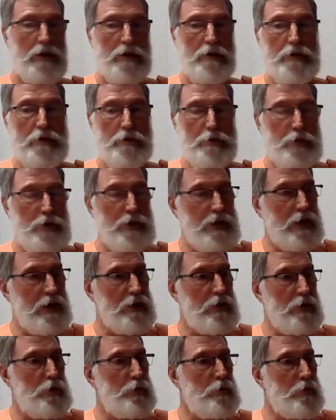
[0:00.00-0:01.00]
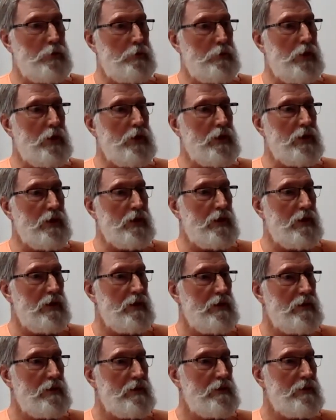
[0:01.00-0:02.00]
Even if we take the human body,
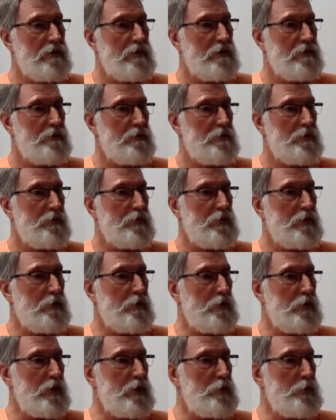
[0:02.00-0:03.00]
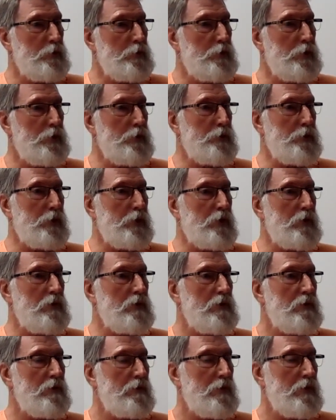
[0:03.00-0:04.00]
there are very few
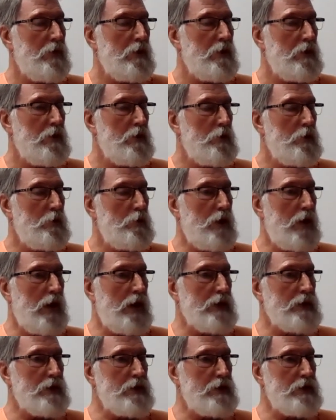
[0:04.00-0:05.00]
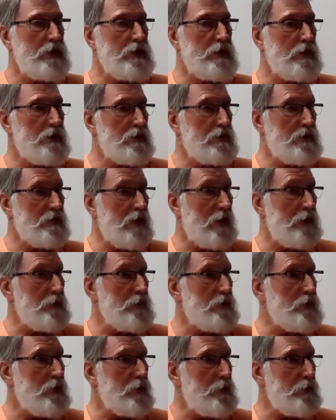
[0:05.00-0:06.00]
people who will actually take the time
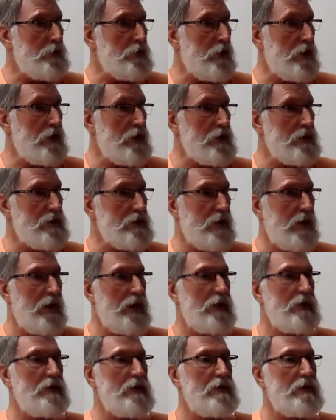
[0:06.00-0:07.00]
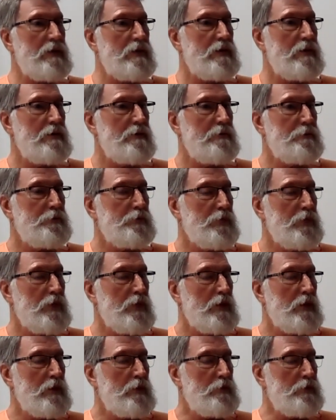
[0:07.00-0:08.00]
and trouble to understand
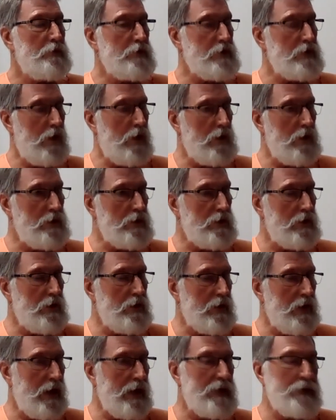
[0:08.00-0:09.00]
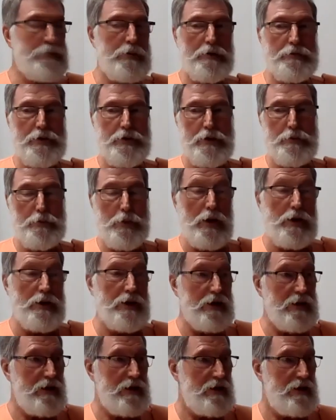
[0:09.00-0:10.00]
the physiology and anatomy of their
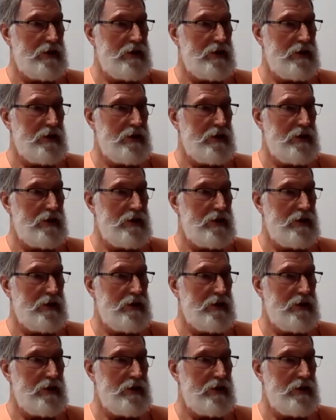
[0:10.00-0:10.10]
body.